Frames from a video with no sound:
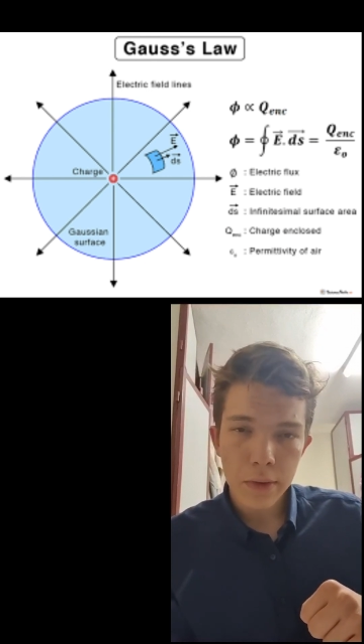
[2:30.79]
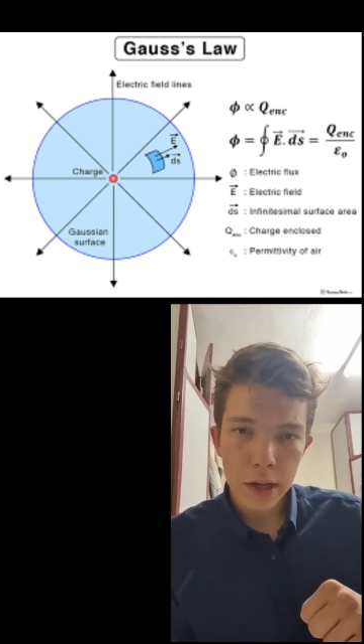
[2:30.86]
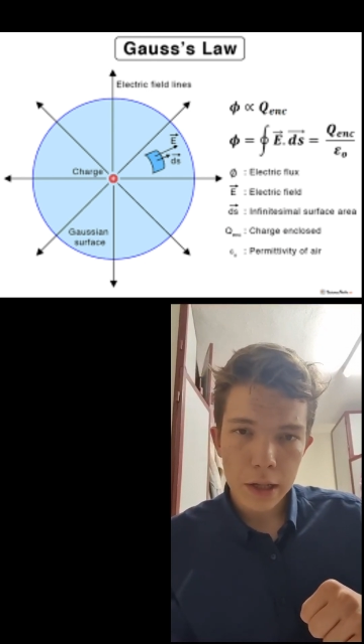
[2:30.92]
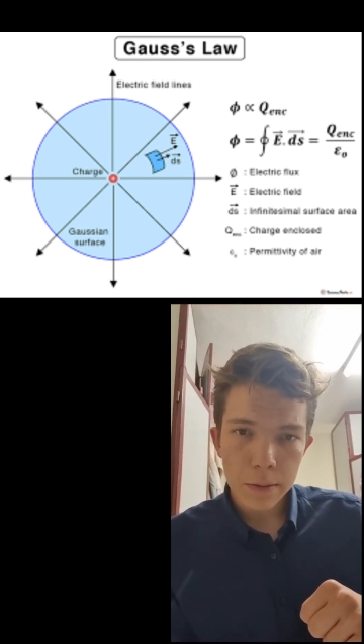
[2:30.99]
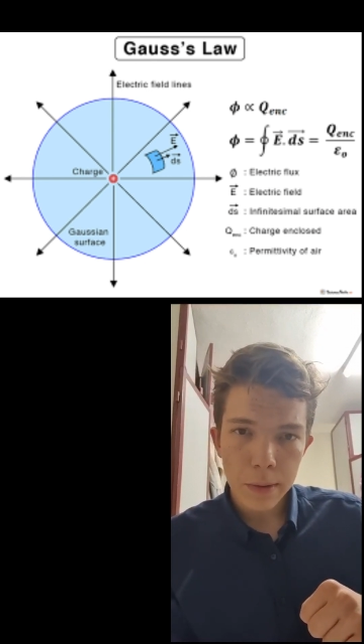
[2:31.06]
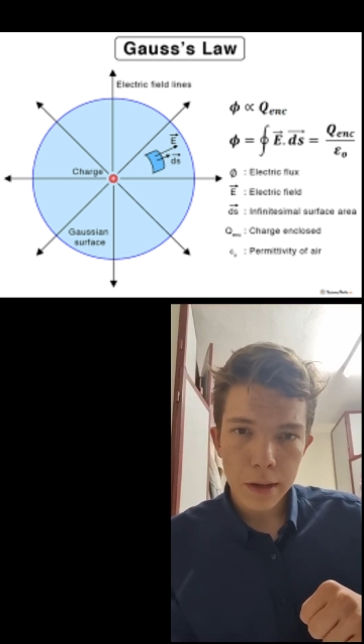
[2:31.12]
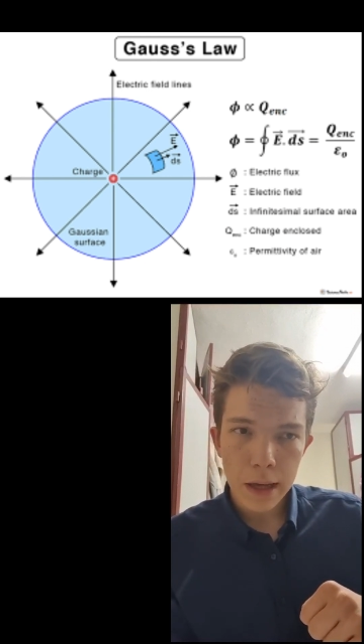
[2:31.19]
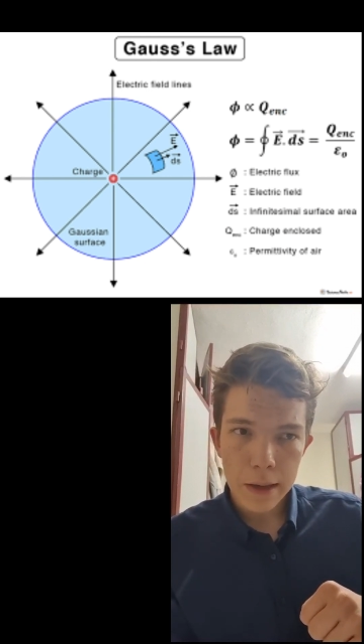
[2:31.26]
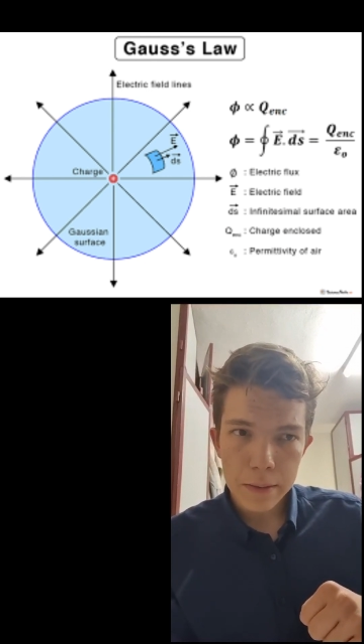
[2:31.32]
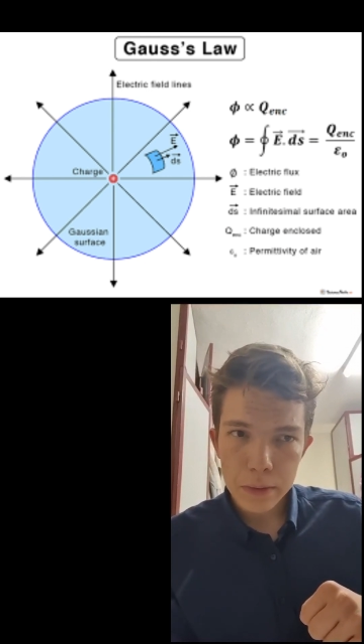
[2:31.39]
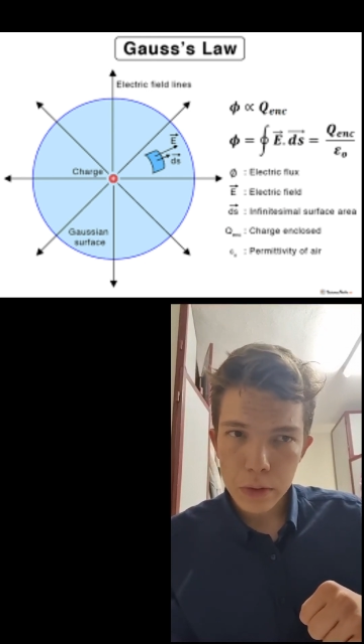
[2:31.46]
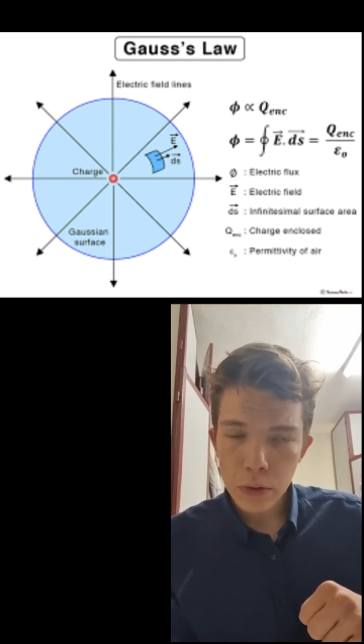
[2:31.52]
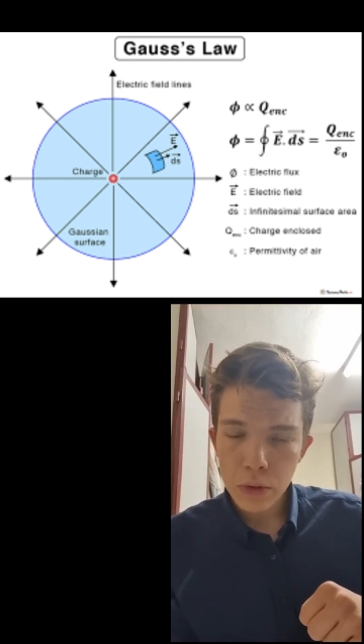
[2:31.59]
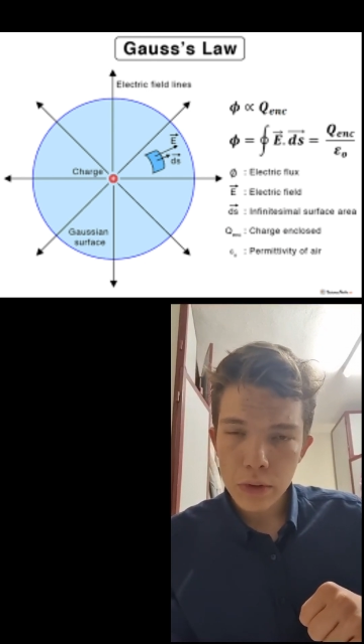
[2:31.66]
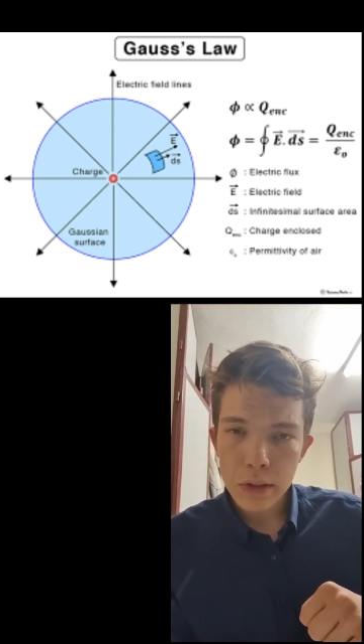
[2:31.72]
divided by
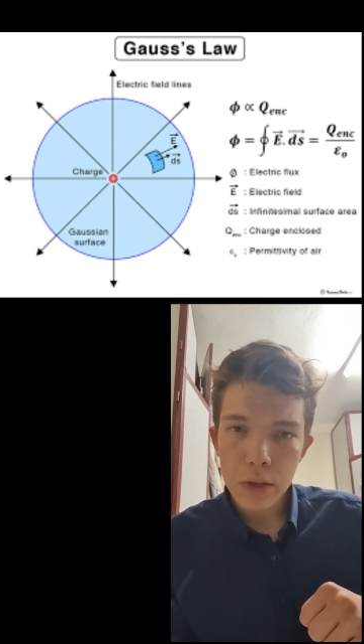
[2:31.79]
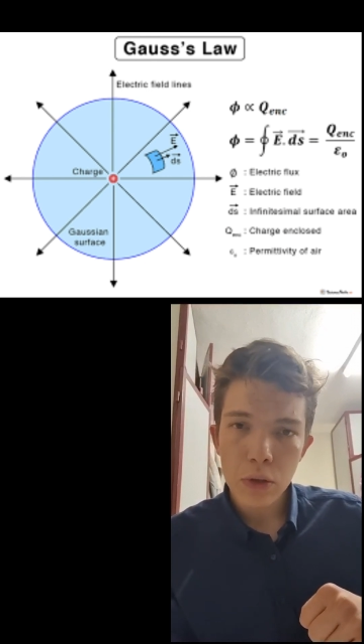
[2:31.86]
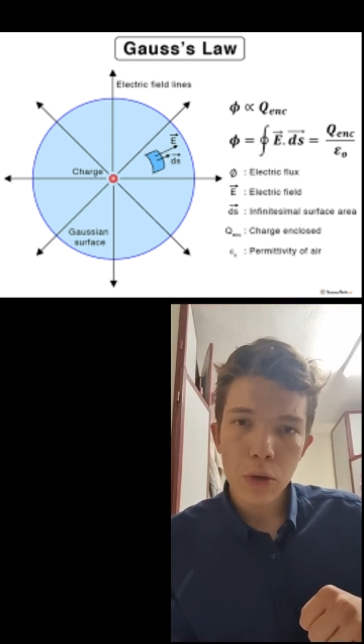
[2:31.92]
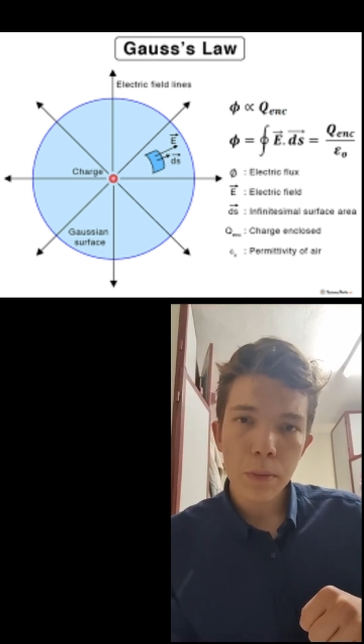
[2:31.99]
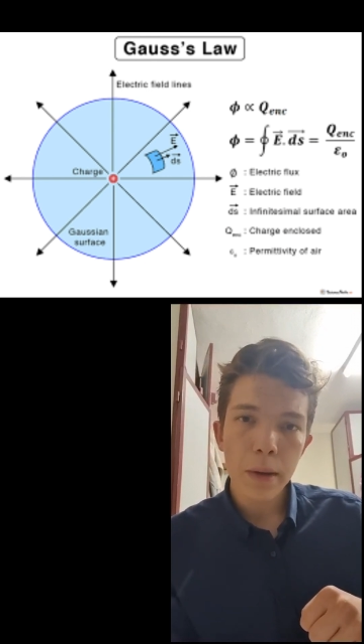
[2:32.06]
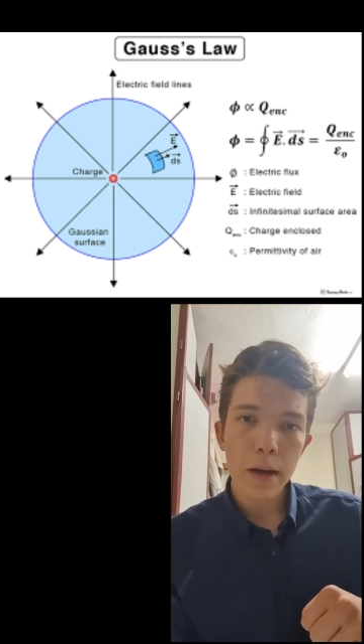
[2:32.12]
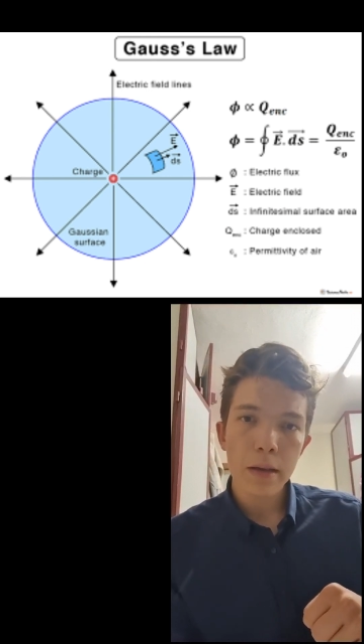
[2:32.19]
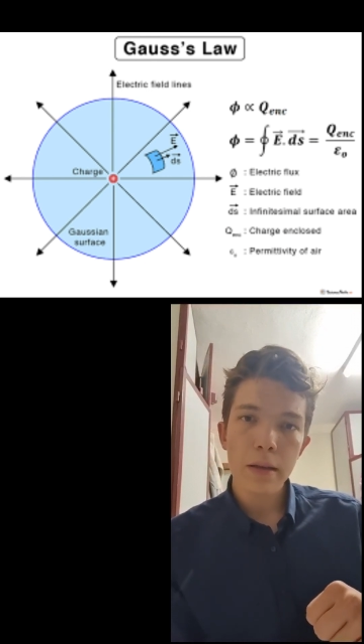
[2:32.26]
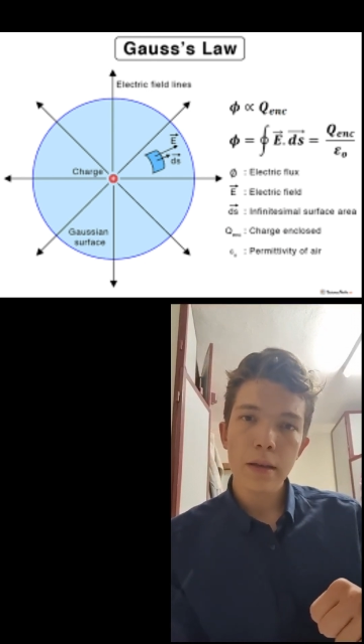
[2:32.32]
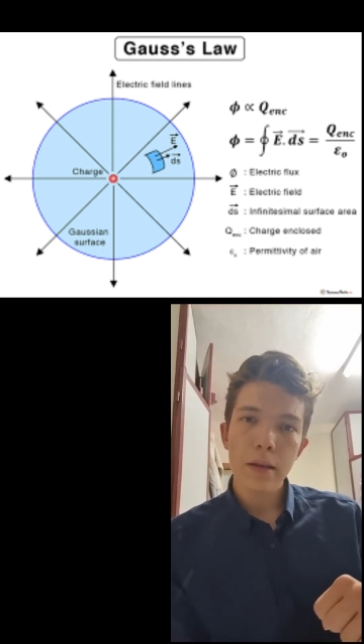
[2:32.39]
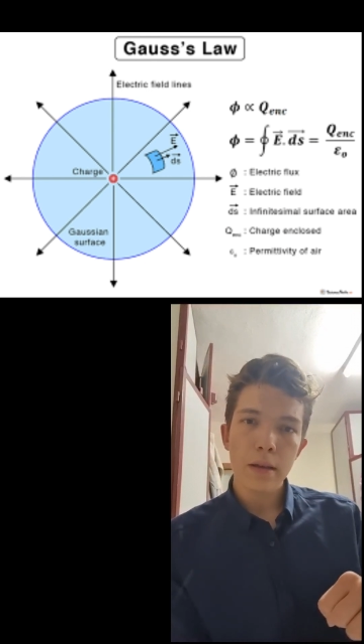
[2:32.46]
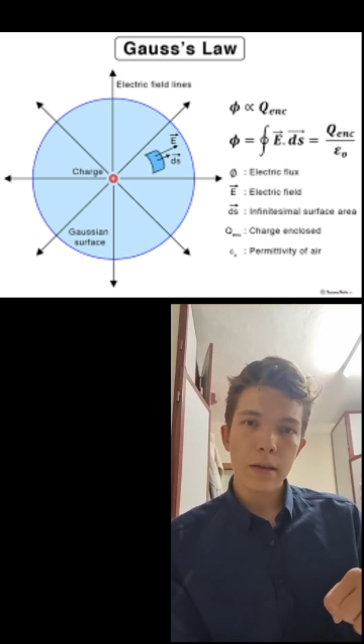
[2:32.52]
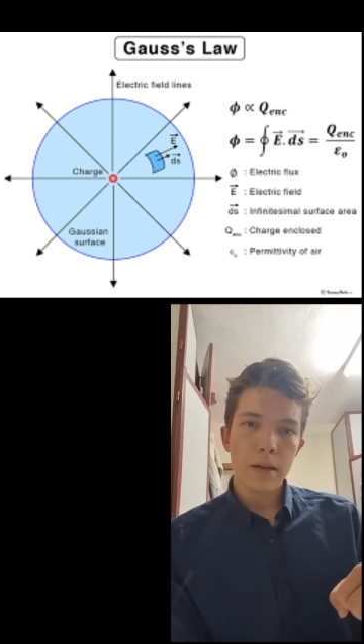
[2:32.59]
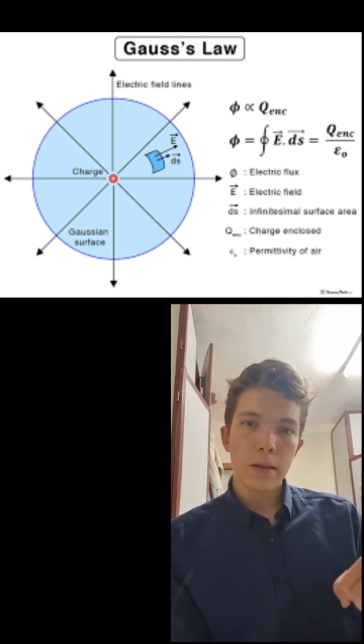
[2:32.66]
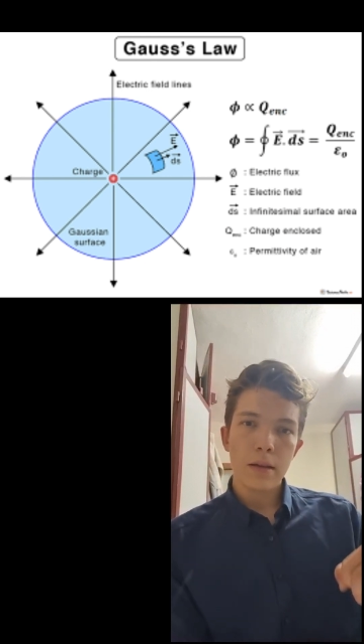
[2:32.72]
epsilon 0 by
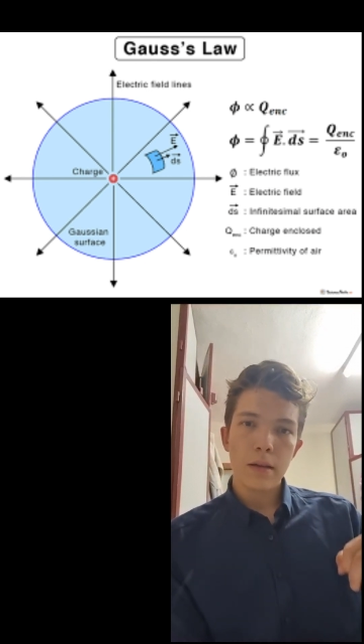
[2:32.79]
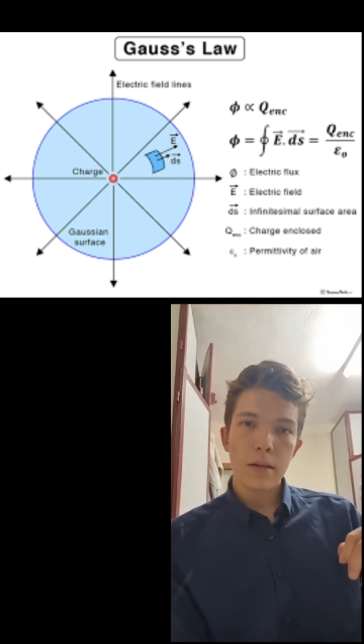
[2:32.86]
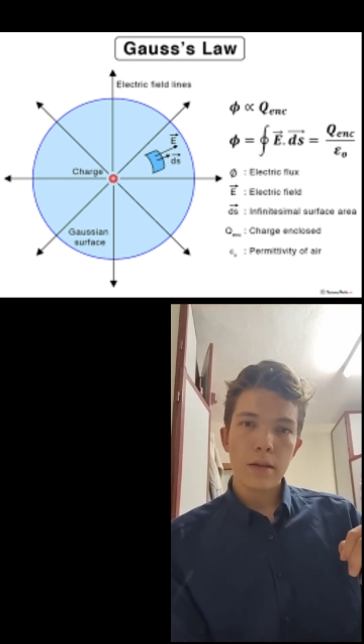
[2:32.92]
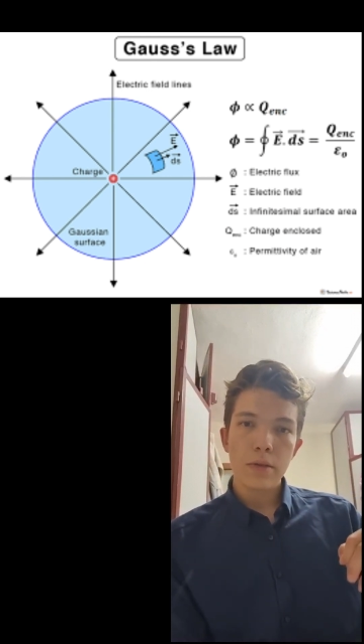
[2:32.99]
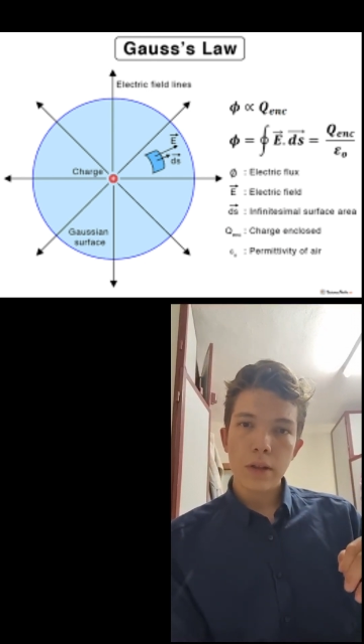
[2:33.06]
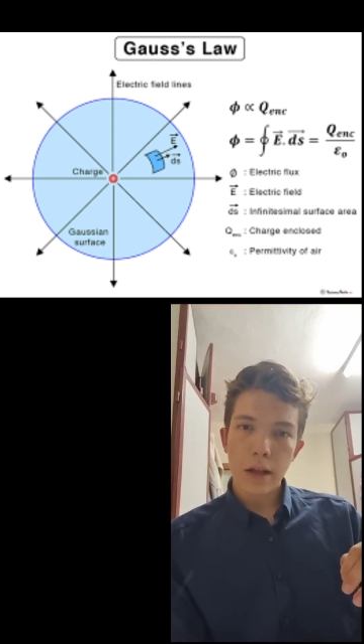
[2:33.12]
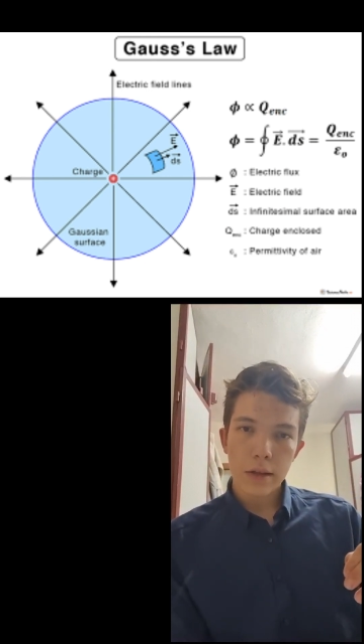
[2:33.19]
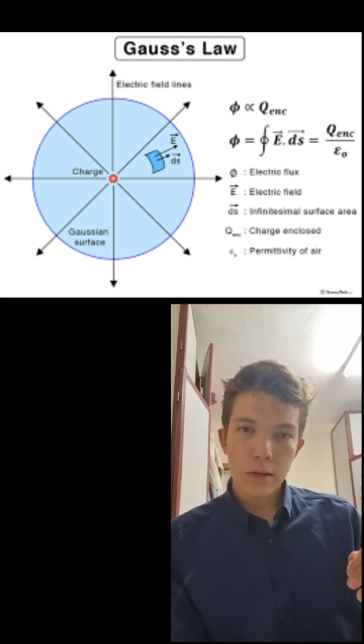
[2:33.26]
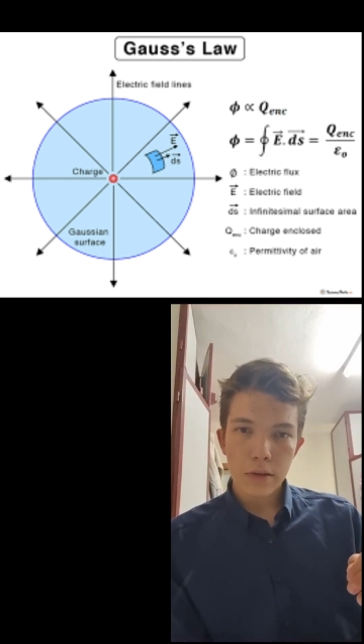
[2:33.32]
like